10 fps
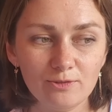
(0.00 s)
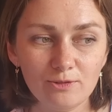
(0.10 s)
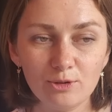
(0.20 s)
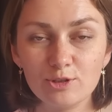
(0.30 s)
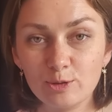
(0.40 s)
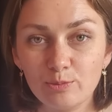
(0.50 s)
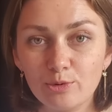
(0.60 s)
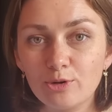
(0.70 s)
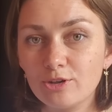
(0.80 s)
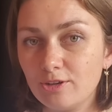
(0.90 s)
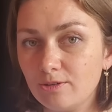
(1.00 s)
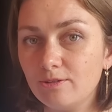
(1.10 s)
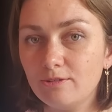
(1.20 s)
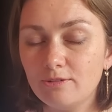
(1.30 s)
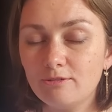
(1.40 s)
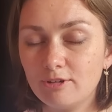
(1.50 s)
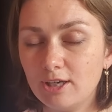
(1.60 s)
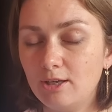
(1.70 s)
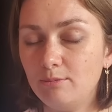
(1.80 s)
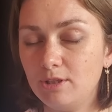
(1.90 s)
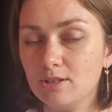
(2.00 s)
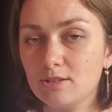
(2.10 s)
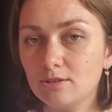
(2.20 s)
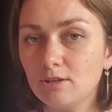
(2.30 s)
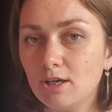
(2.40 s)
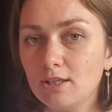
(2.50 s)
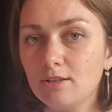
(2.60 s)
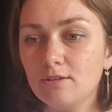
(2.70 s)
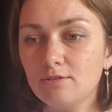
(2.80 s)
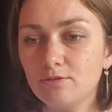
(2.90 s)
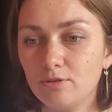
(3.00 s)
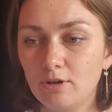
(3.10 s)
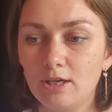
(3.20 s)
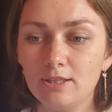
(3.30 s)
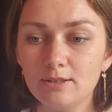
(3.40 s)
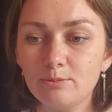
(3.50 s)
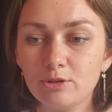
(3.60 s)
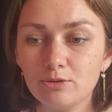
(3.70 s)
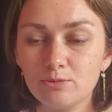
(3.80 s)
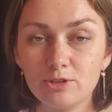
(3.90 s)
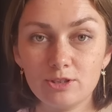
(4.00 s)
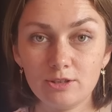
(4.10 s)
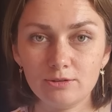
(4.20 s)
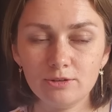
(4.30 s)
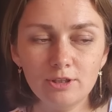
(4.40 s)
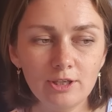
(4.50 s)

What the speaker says: Your support really means a lot for us, because we're still